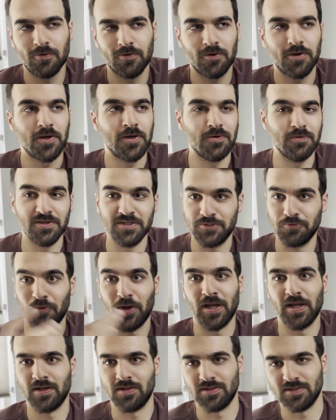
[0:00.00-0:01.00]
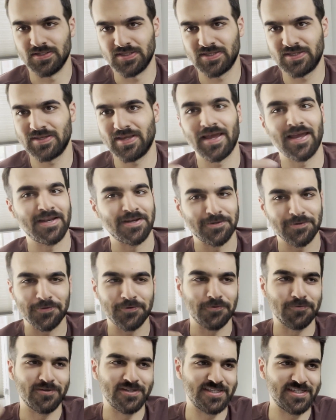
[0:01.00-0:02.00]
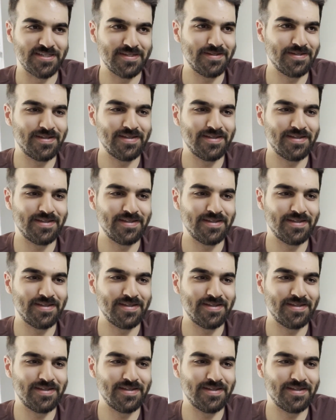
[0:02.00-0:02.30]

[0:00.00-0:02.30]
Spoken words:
who is Wales and who is,